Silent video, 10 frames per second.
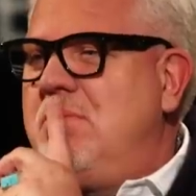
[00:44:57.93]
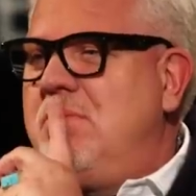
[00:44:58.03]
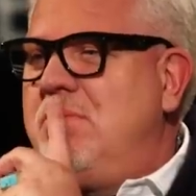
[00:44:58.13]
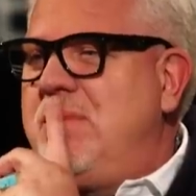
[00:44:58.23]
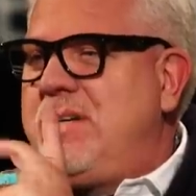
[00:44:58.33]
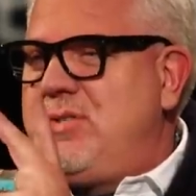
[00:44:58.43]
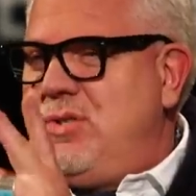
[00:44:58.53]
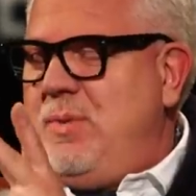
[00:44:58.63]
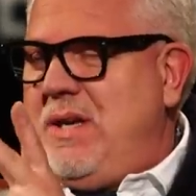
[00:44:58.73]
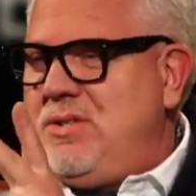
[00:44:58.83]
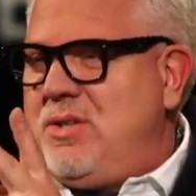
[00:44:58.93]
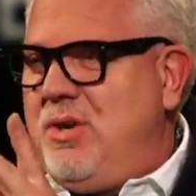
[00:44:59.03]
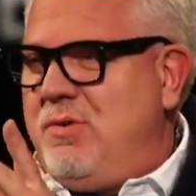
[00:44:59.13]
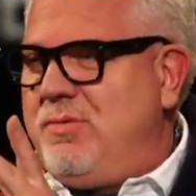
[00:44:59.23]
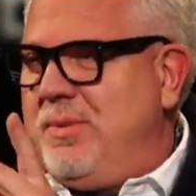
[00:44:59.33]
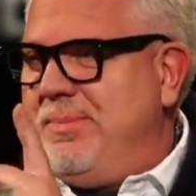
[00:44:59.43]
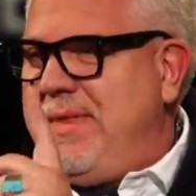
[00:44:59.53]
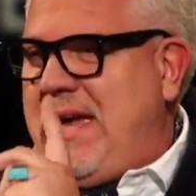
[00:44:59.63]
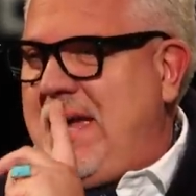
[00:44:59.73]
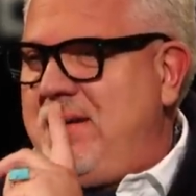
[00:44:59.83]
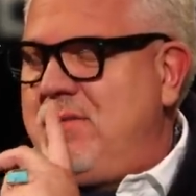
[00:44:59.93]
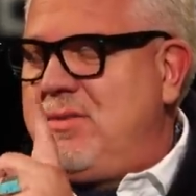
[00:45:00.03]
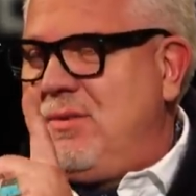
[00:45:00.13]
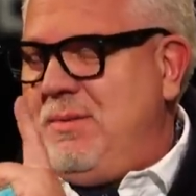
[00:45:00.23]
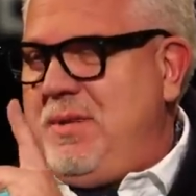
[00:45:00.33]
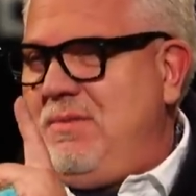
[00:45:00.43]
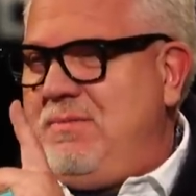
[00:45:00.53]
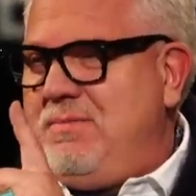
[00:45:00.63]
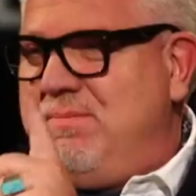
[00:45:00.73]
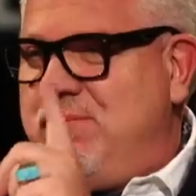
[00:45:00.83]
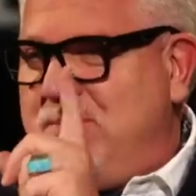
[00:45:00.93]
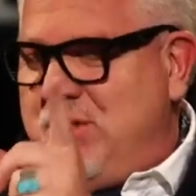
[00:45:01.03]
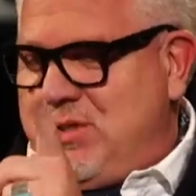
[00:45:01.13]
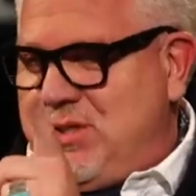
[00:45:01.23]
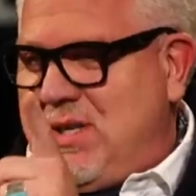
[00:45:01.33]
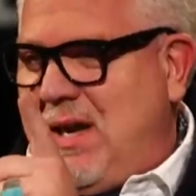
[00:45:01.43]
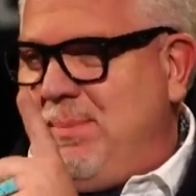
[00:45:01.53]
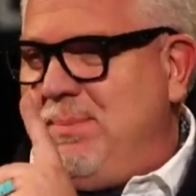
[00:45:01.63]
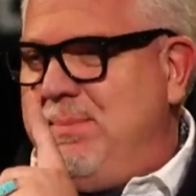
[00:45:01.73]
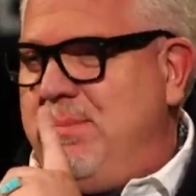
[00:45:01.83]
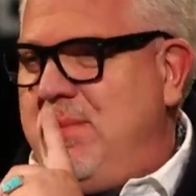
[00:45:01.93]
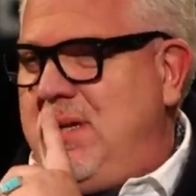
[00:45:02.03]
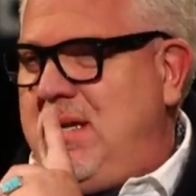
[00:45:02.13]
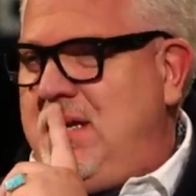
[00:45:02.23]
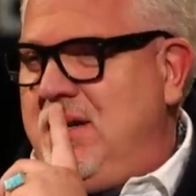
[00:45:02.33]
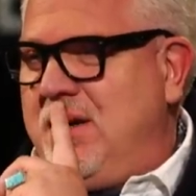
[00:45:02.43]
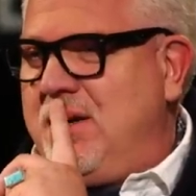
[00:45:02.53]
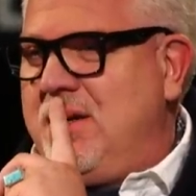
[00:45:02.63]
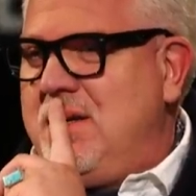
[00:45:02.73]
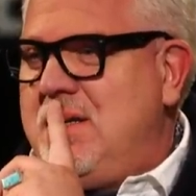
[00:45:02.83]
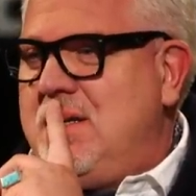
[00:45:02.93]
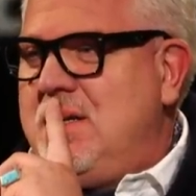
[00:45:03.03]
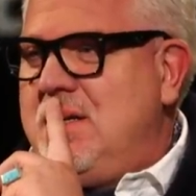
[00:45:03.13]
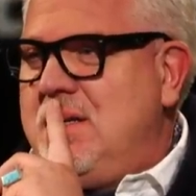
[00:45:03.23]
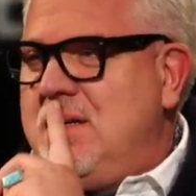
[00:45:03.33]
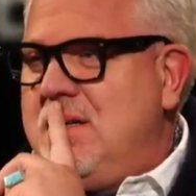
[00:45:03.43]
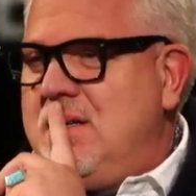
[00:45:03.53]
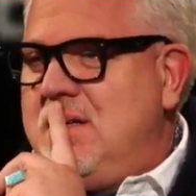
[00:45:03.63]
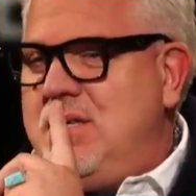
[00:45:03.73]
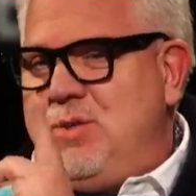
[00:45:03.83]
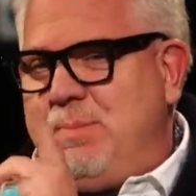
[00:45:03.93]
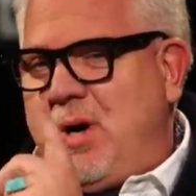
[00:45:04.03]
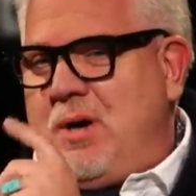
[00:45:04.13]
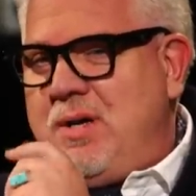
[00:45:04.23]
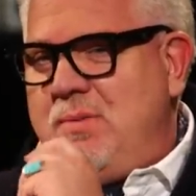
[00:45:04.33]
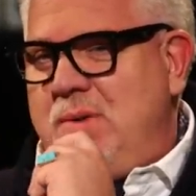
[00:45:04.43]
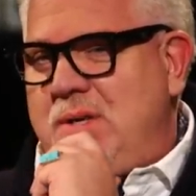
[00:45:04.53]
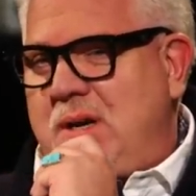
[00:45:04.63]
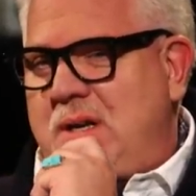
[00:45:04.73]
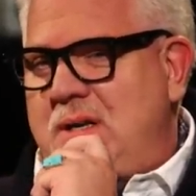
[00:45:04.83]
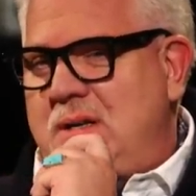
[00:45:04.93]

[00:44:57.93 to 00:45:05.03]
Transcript: there's two ways to go from that. So let me first stop here. Did you bargain with God?